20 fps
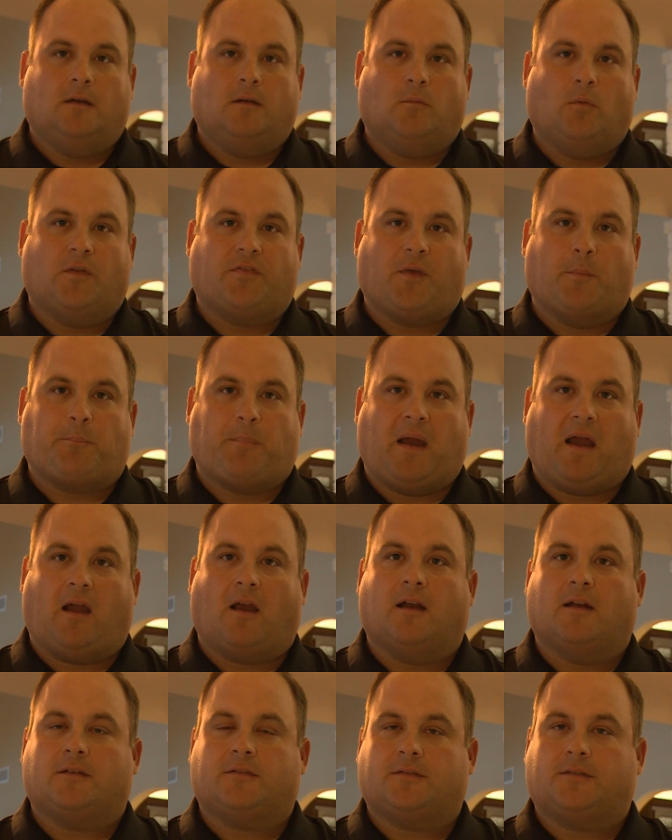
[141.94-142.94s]
with the
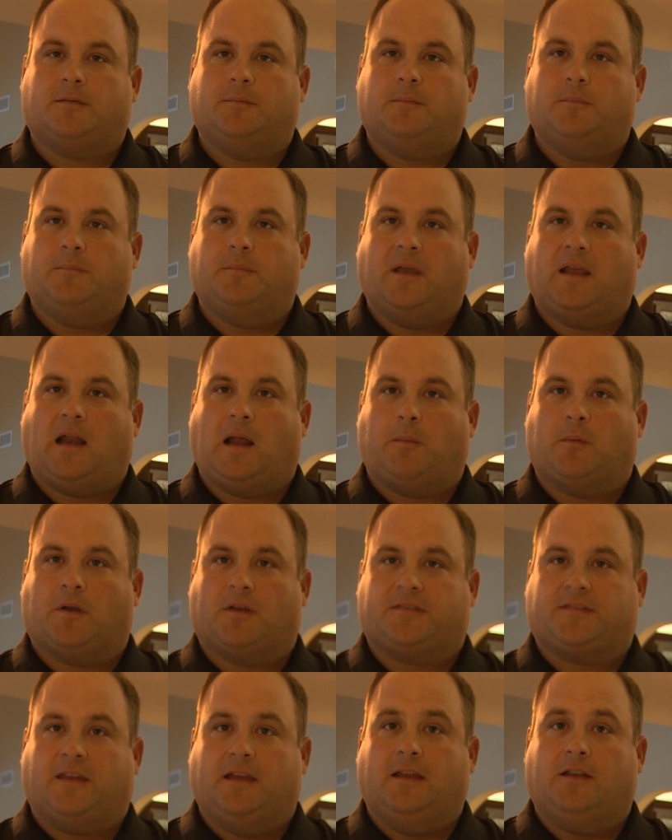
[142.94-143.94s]
parents being able
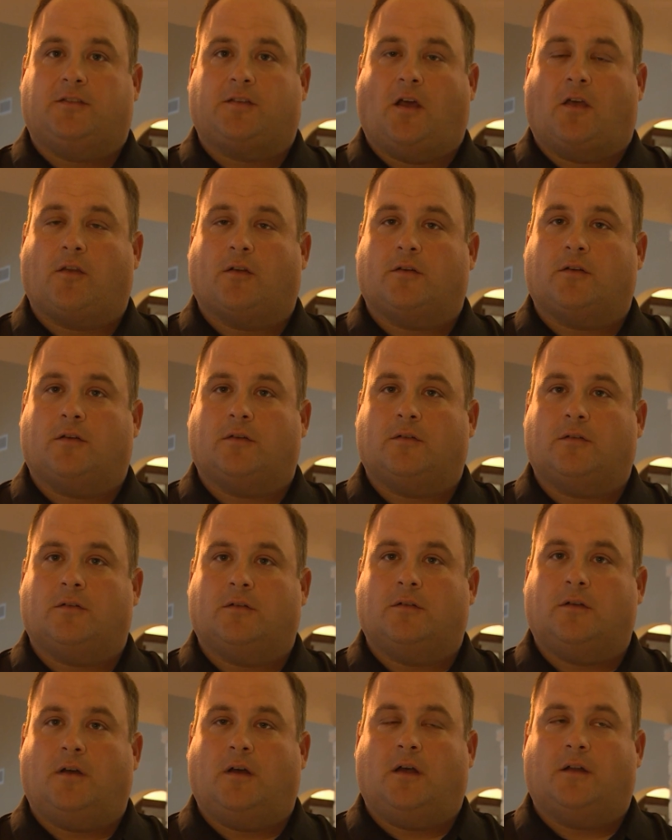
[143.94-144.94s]
to see each other
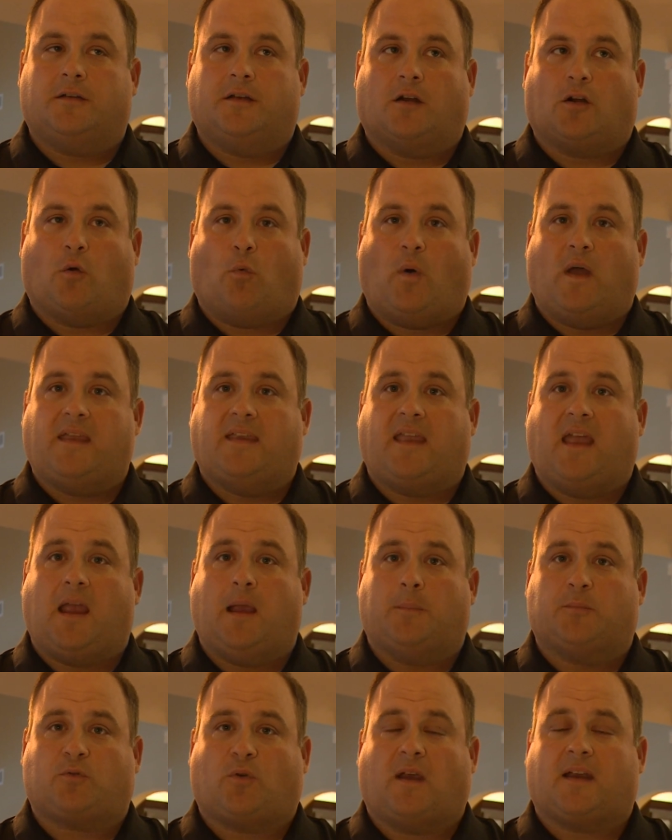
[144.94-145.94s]
uh, during away
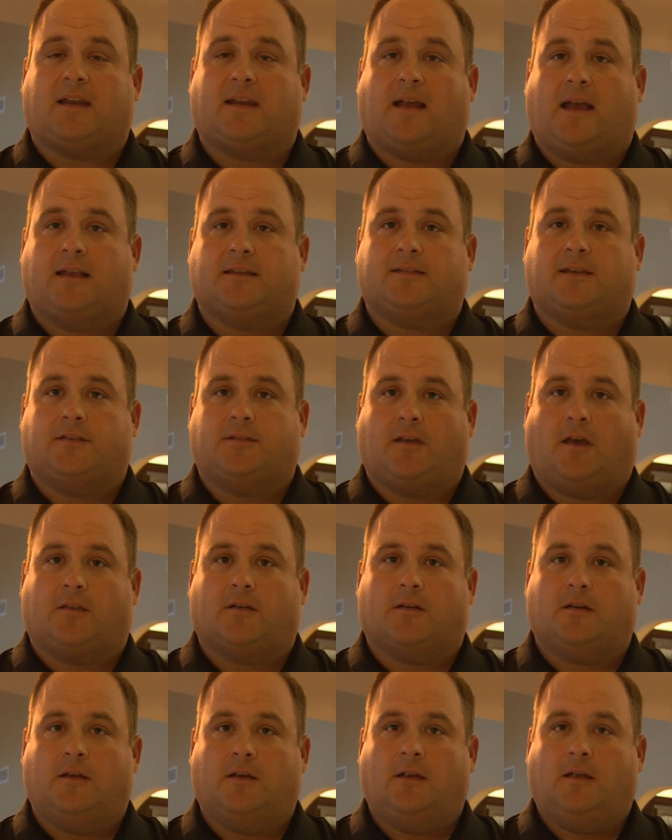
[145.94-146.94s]
games, recognize each
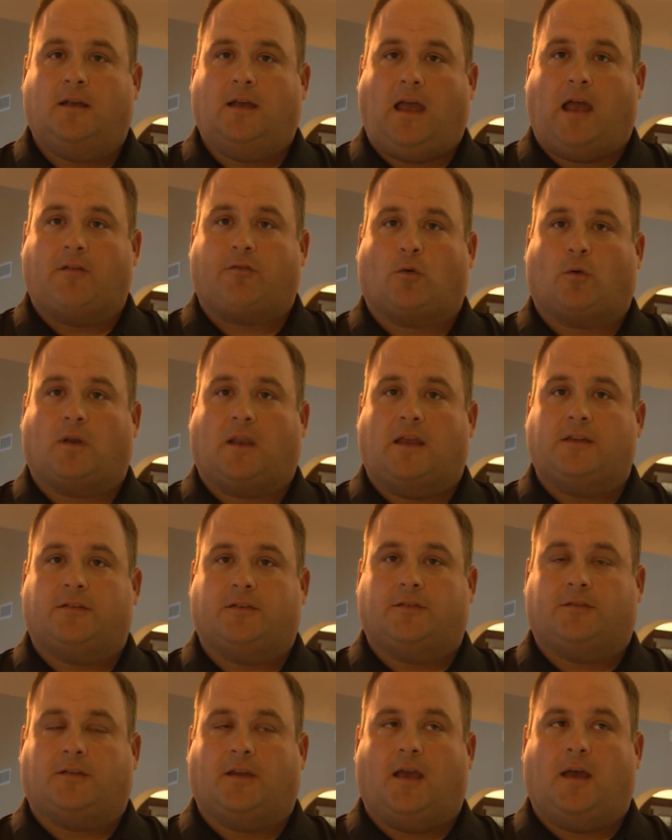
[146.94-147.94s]
other have a
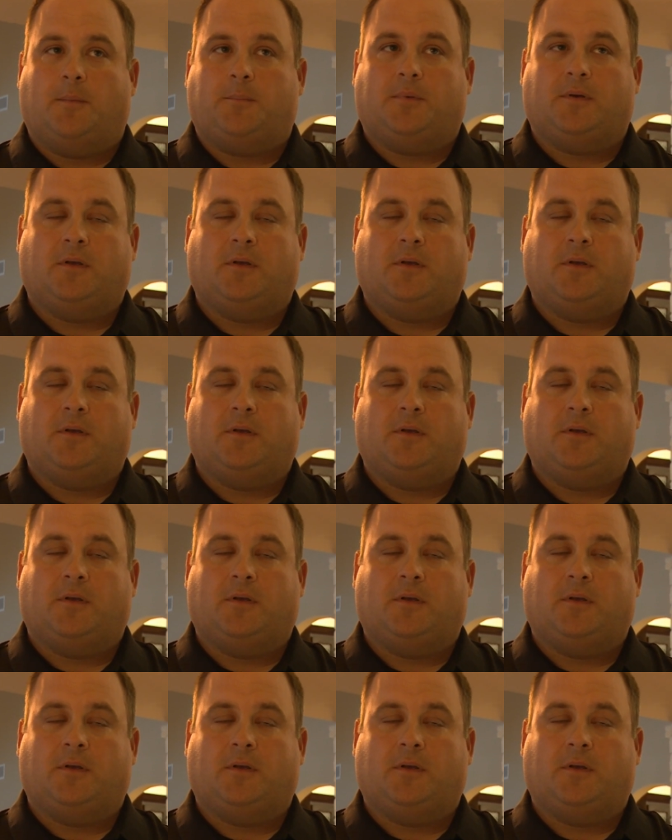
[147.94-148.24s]
relationship,